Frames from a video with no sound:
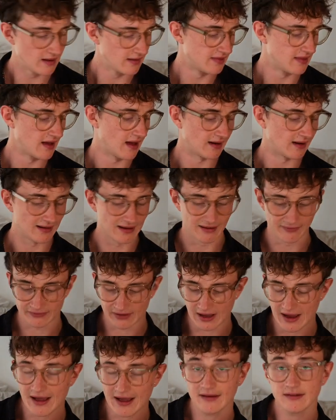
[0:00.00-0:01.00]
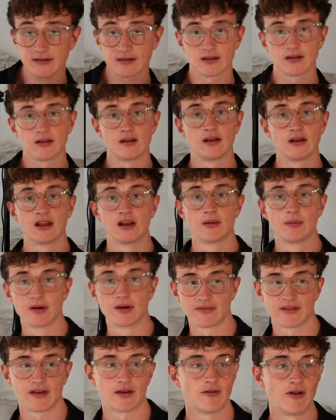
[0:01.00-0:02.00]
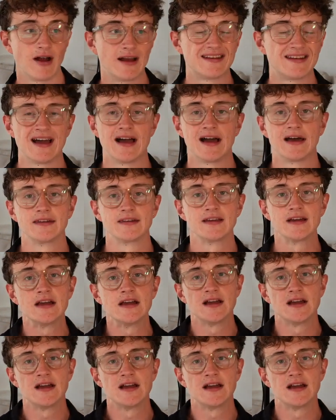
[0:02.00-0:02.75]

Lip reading: that left hand, a little bit of that right hand,